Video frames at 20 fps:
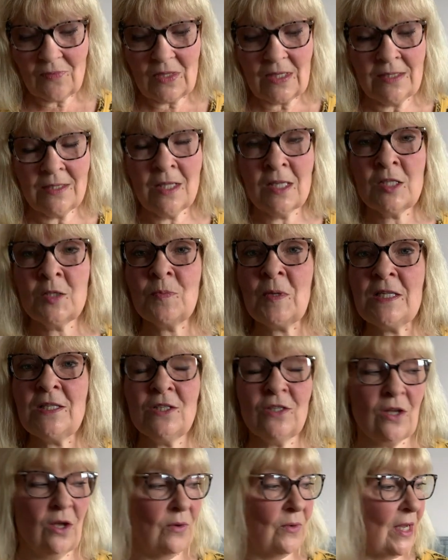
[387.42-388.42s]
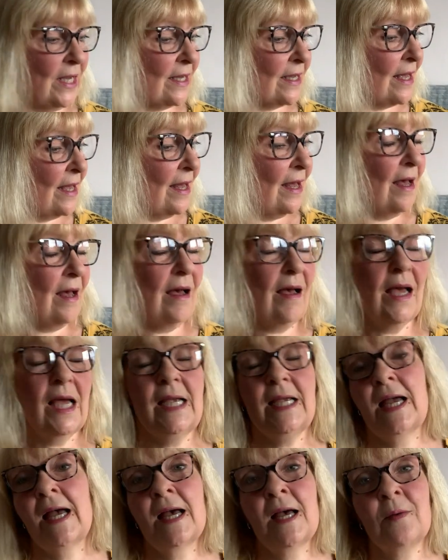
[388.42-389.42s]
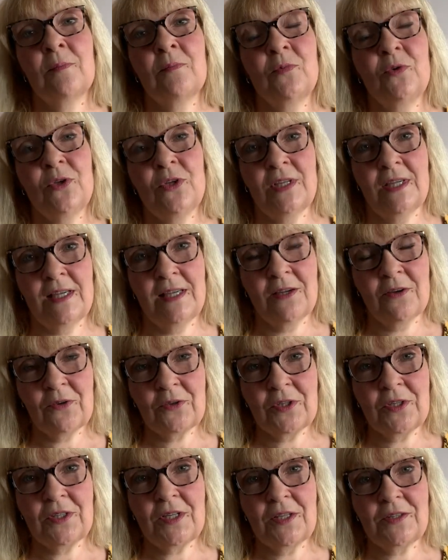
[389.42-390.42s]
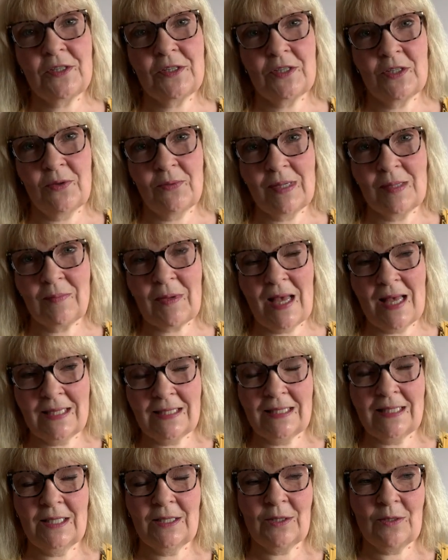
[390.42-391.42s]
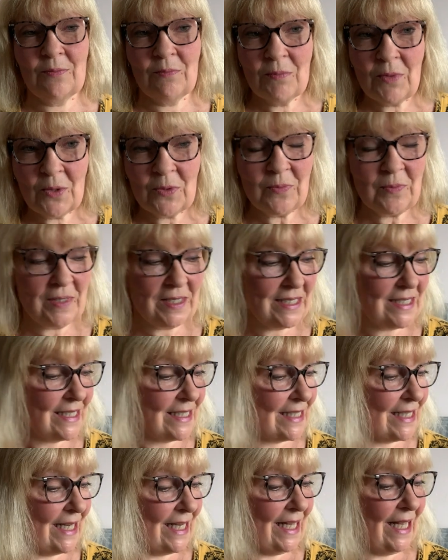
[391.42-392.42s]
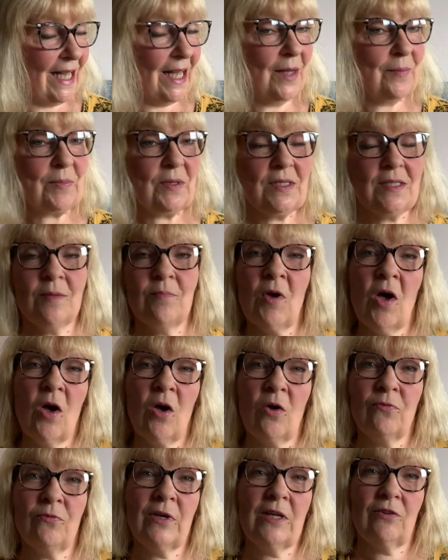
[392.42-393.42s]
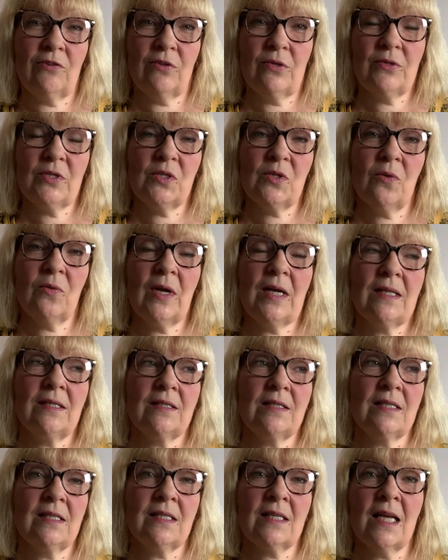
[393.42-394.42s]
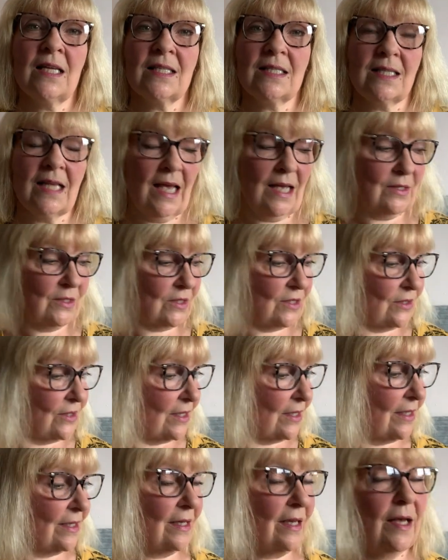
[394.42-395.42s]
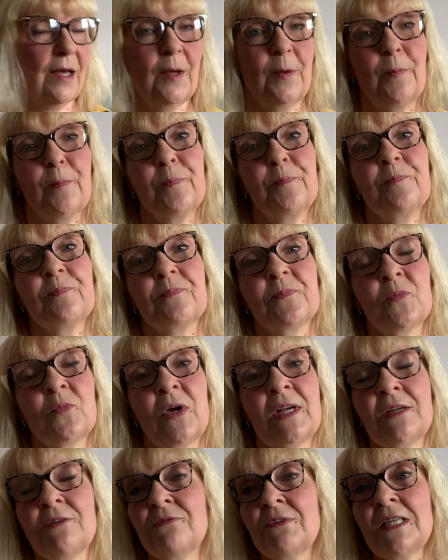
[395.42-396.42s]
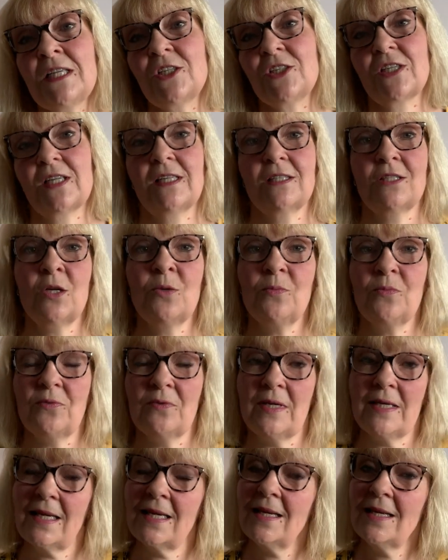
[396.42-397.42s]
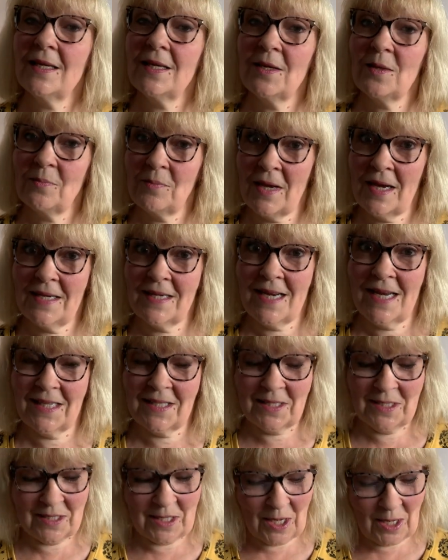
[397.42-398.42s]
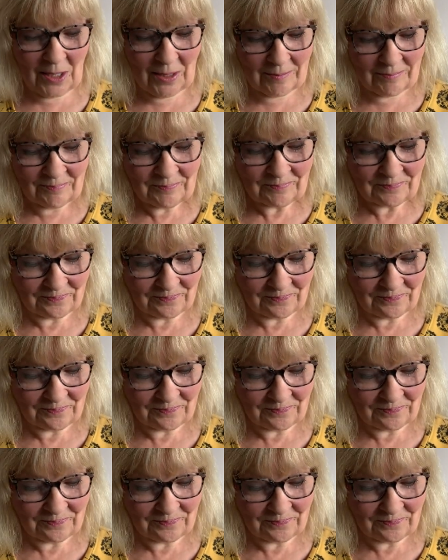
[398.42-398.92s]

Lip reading: So that's my sewing. I am working on another sewing pattern at the moment, but I'm halfway through, so I'll discuss that when I finished it, hopefully by next time.